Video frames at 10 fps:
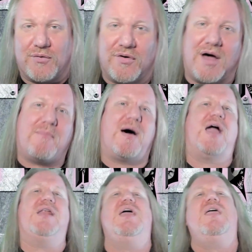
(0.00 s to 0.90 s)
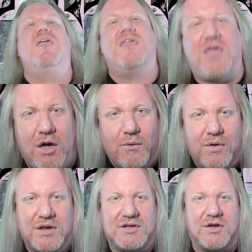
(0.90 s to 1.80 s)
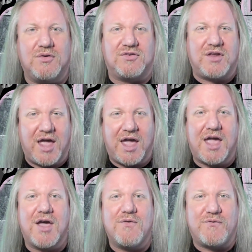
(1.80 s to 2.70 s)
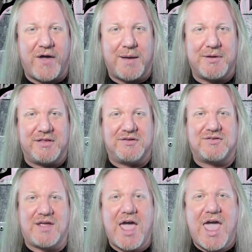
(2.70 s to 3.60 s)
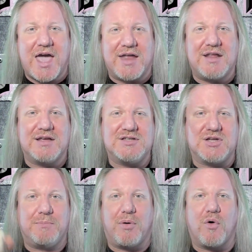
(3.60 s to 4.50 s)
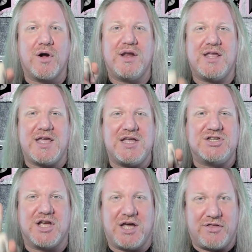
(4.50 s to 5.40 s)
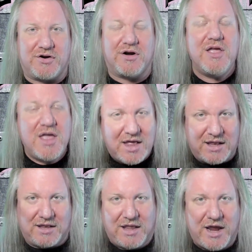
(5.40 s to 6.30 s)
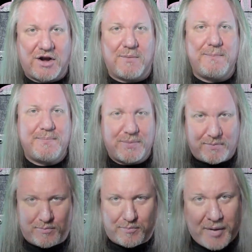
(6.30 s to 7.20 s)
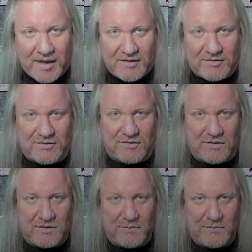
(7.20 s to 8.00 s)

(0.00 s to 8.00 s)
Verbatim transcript: reminding you to stay fabulous and support each other. Later. Peace.